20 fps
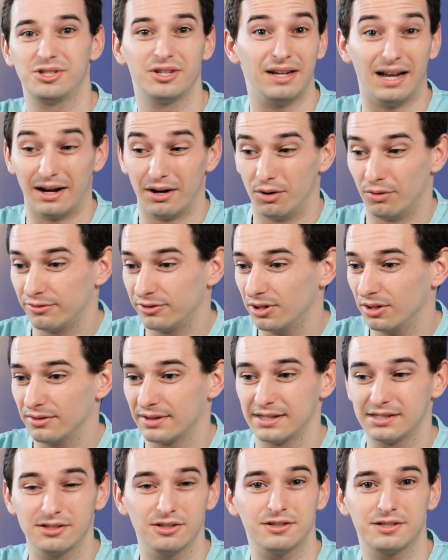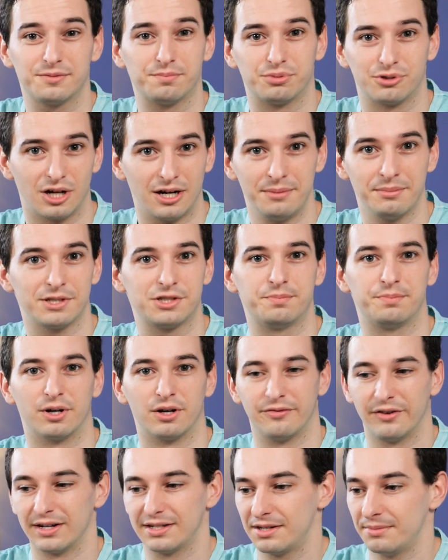So yeah, overall, this looks pretty much
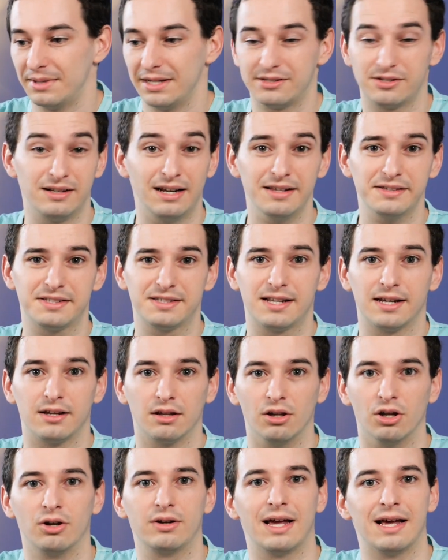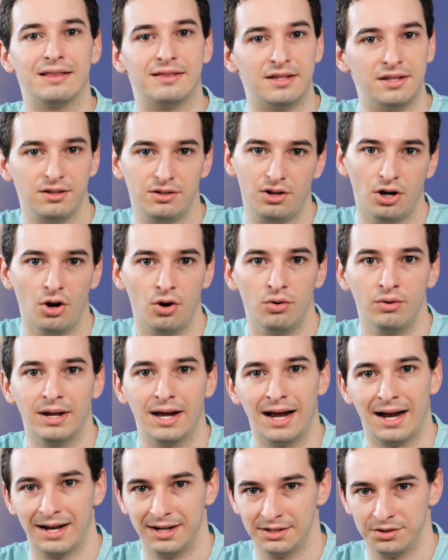perfect to me. So now let's take a look at the code
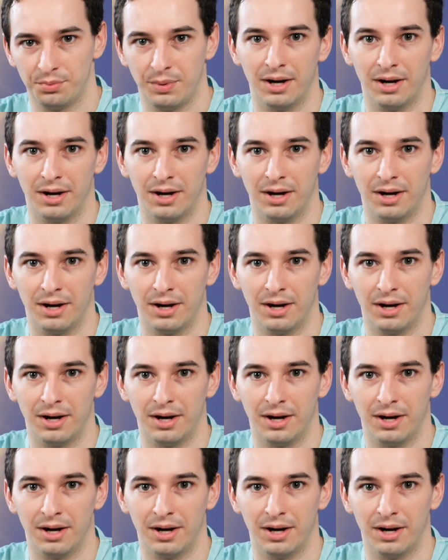as